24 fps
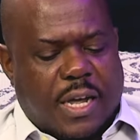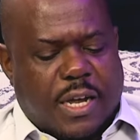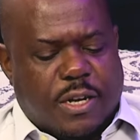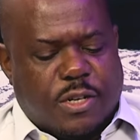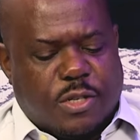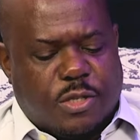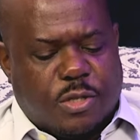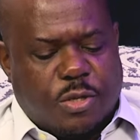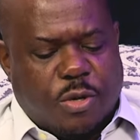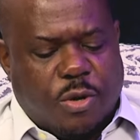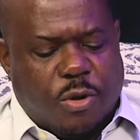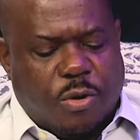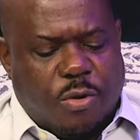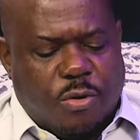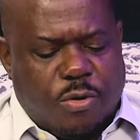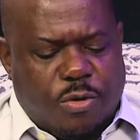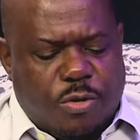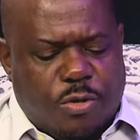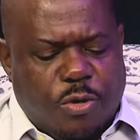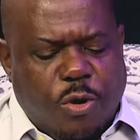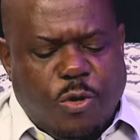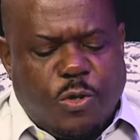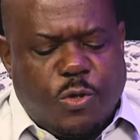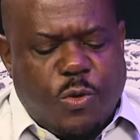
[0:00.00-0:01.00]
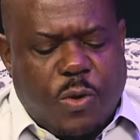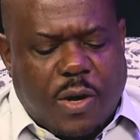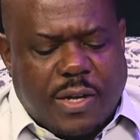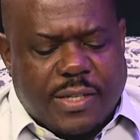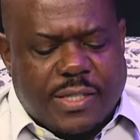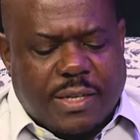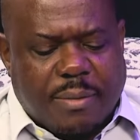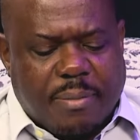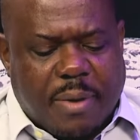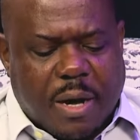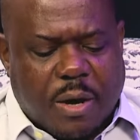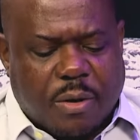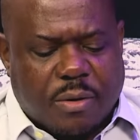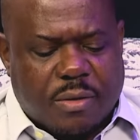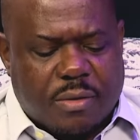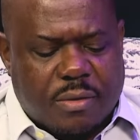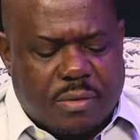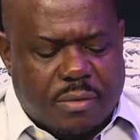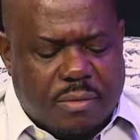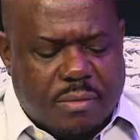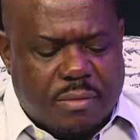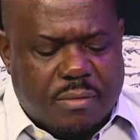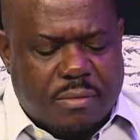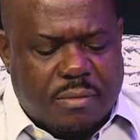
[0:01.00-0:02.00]
And so talk to us about
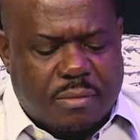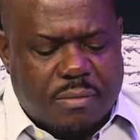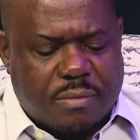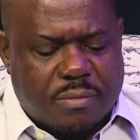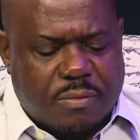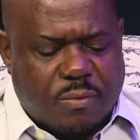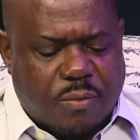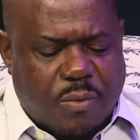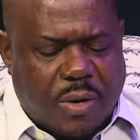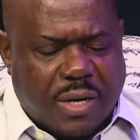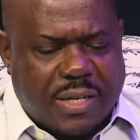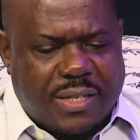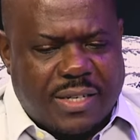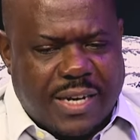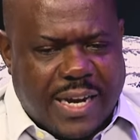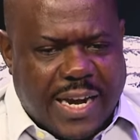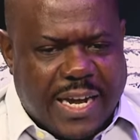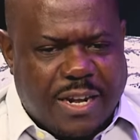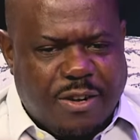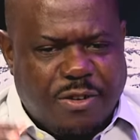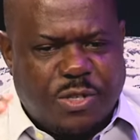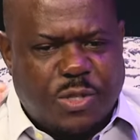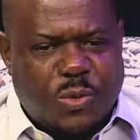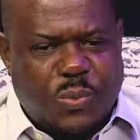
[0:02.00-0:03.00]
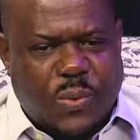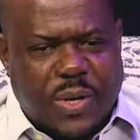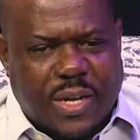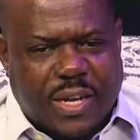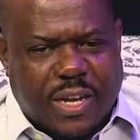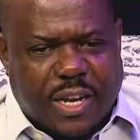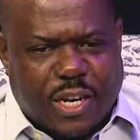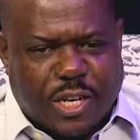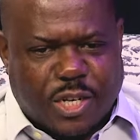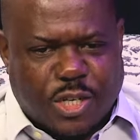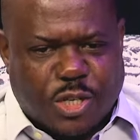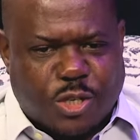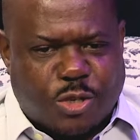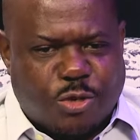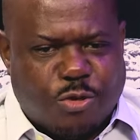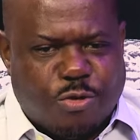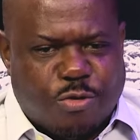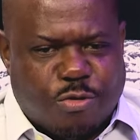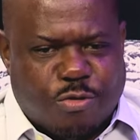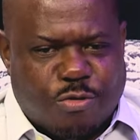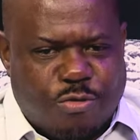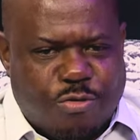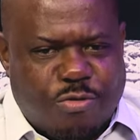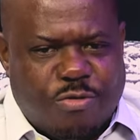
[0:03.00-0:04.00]
what else we can
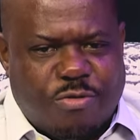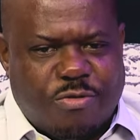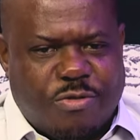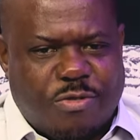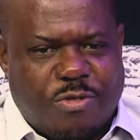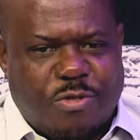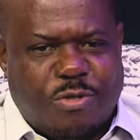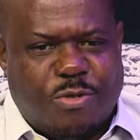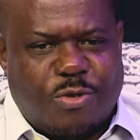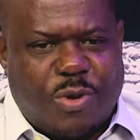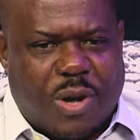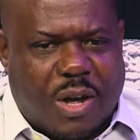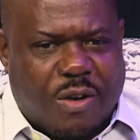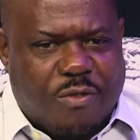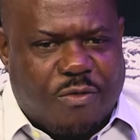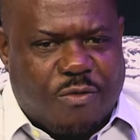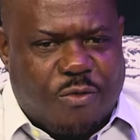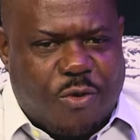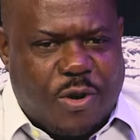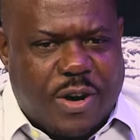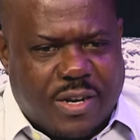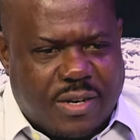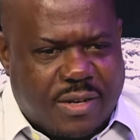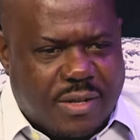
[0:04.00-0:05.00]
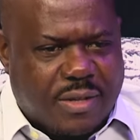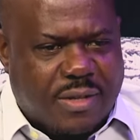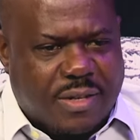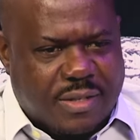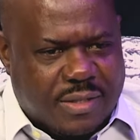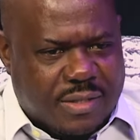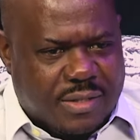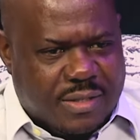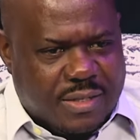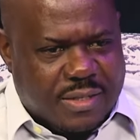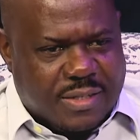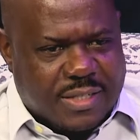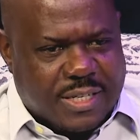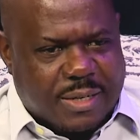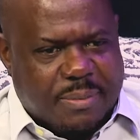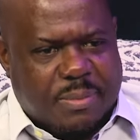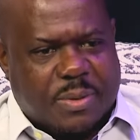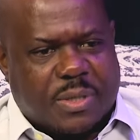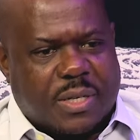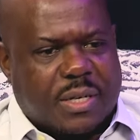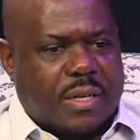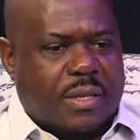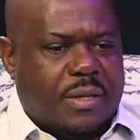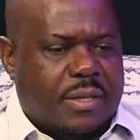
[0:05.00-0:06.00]
do to avoid this
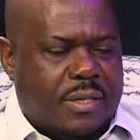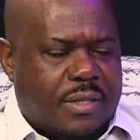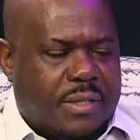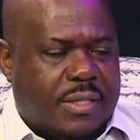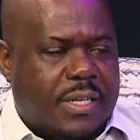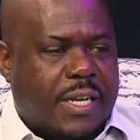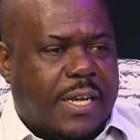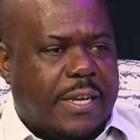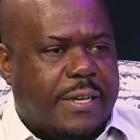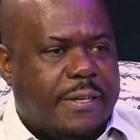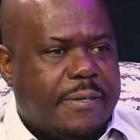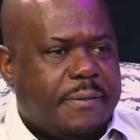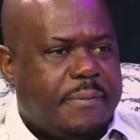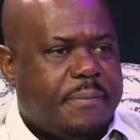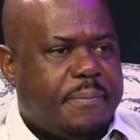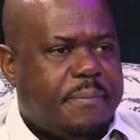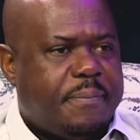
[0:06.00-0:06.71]
deception in this day.